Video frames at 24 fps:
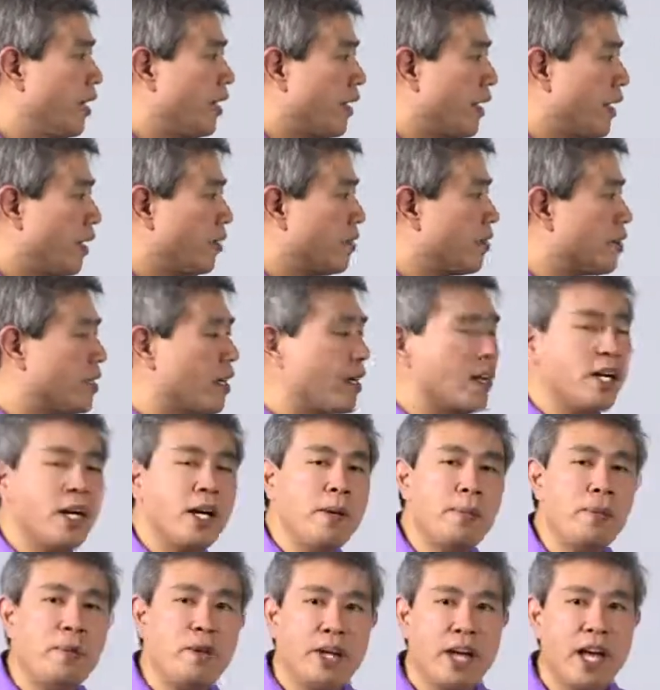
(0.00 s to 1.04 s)
Now, a
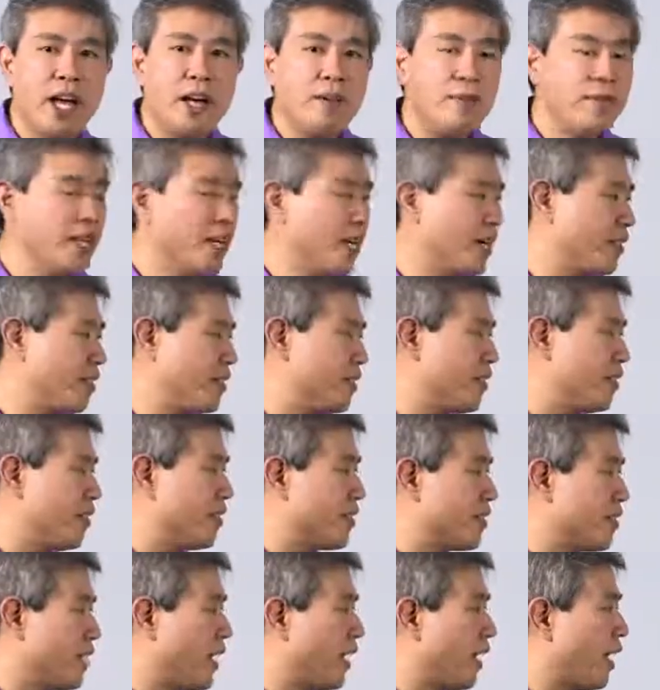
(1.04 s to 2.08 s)
couple of caveats here
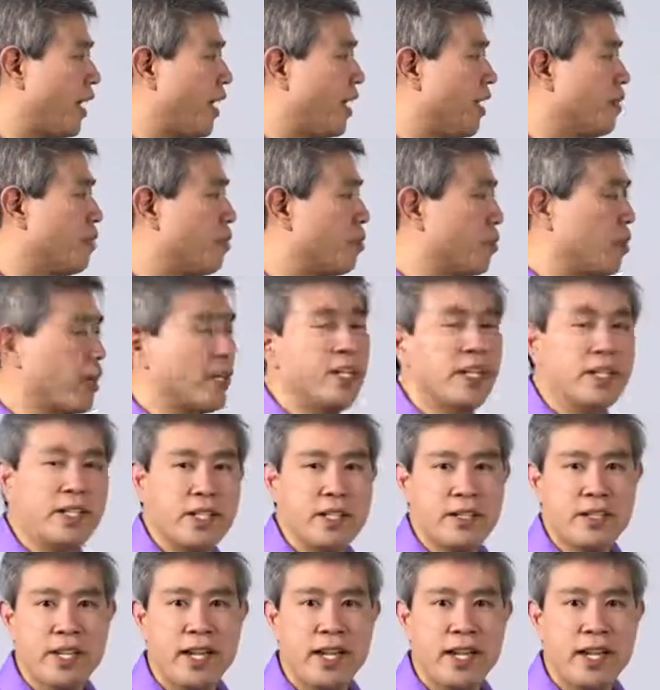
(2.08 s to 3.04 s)
is that I am running this